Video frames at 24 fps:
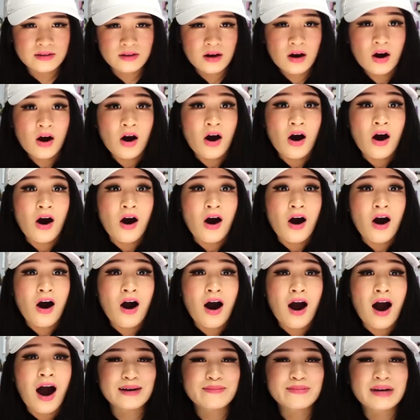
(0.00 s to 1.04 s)

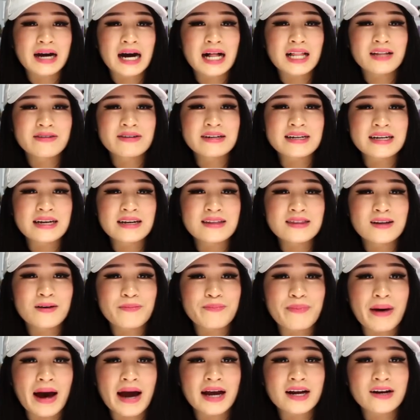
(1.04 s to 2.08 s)
I'm coloring in the
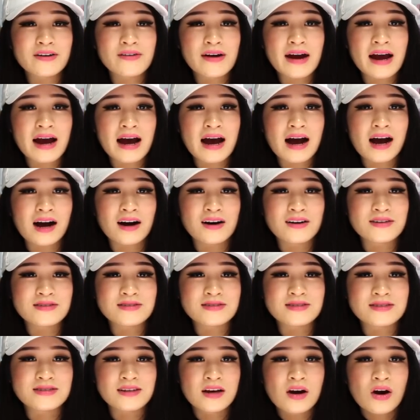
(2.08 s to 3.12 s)

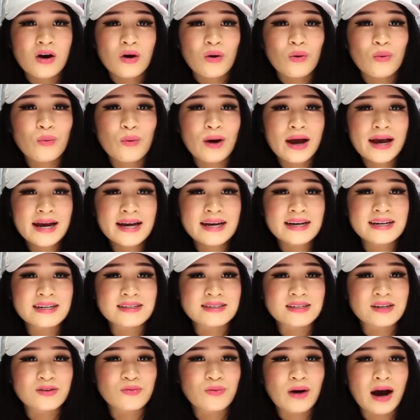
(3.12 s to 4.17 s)
backgrounds.
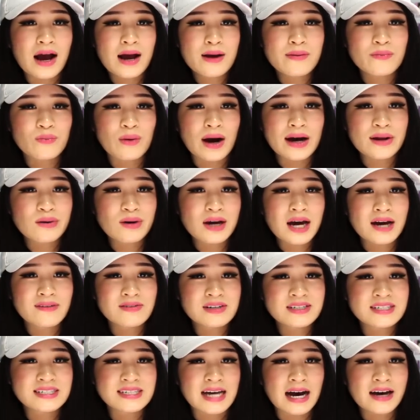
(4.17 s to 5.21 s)
Wait, why do I have
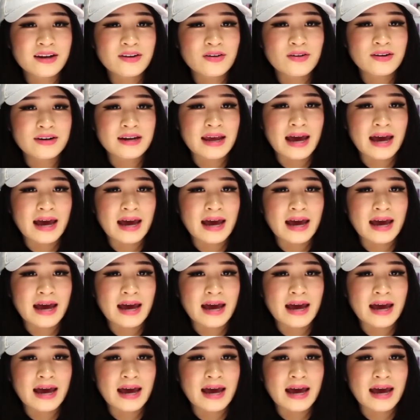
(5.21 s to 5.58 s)
a shadow